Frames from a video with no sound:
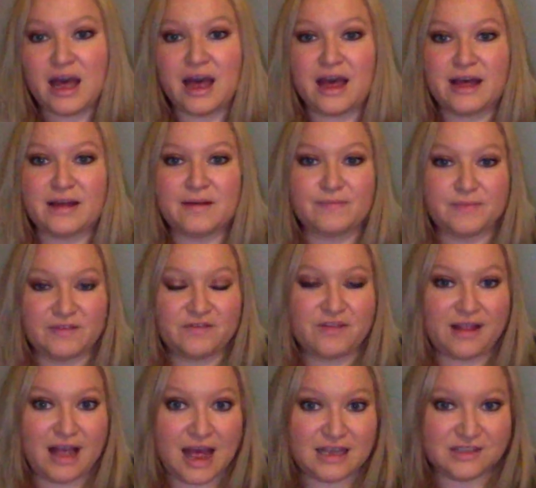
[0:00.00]
The
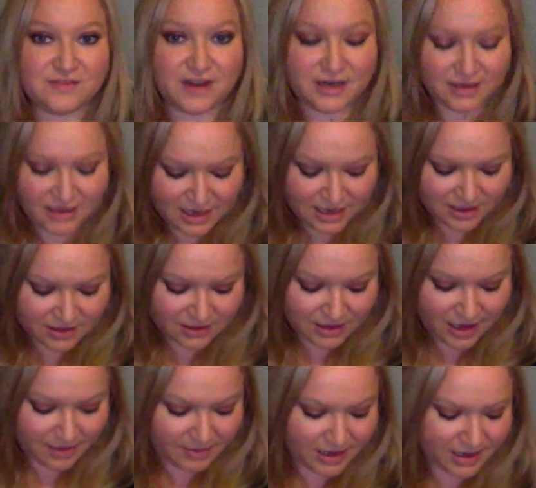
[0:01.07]
last final thing
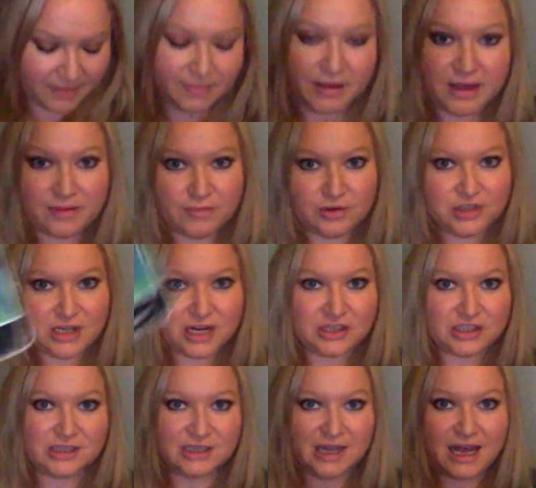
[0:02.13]
coming up,
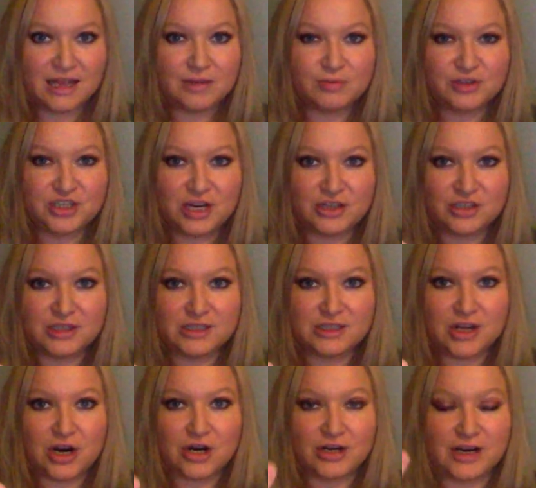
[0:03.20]
projections. I had the projections
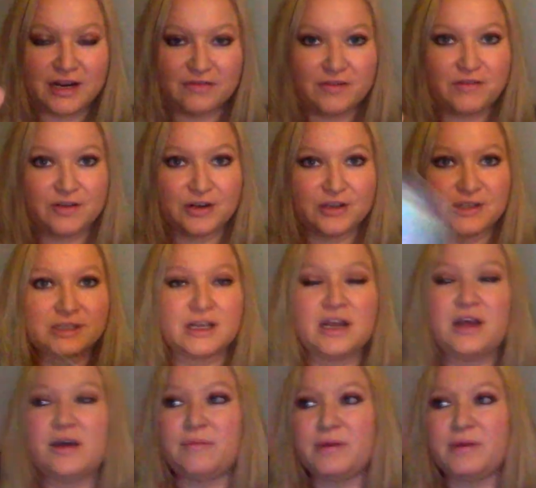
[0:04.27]
card in reverse.